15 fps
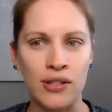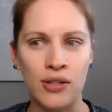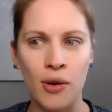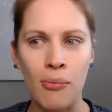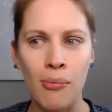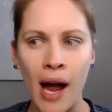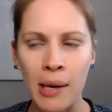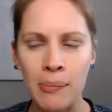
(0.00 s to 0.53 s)

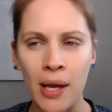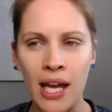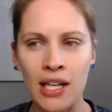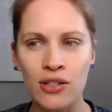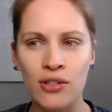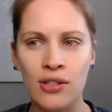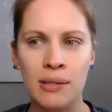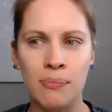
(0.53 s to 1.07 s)
So my
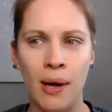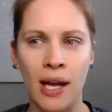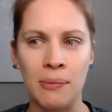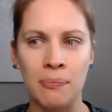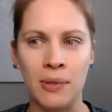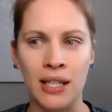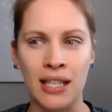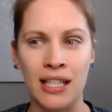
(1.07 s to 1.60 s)
pages
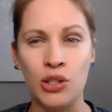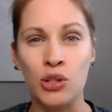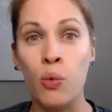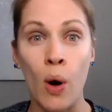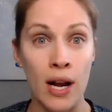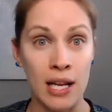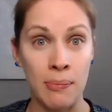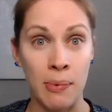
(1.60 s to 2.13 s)
might be
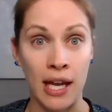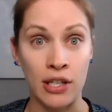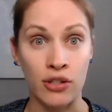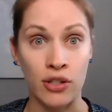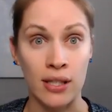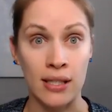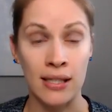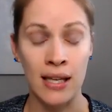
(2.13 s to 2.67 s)
20
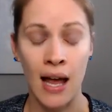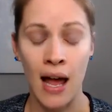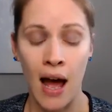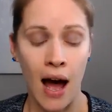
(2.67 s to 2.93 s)
pages.